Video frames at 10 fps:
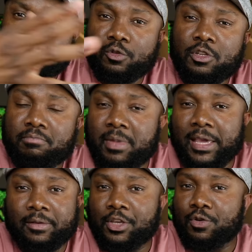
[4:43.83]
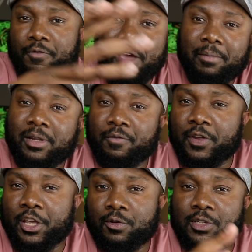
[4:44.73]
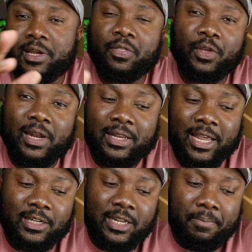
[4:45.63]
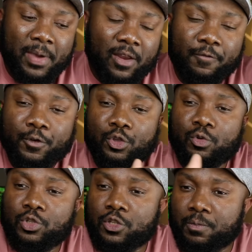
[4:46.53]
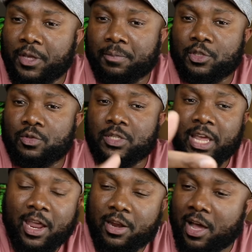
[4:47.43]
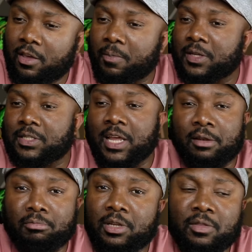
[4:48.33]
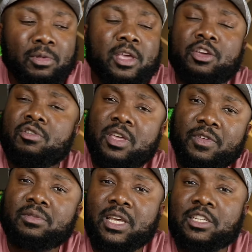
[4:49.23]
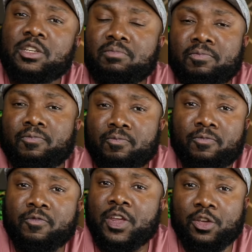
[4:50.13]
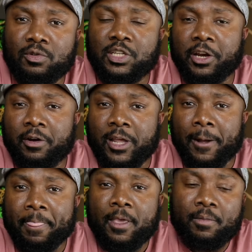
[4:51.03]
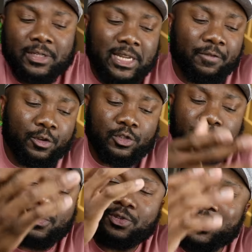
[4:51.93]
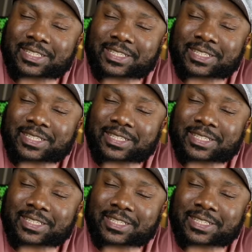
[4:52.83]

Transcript: for you to make, family videos or anything like that. They're made for you to be able to scan documents and, even take some videos here and there, but it's not for you to post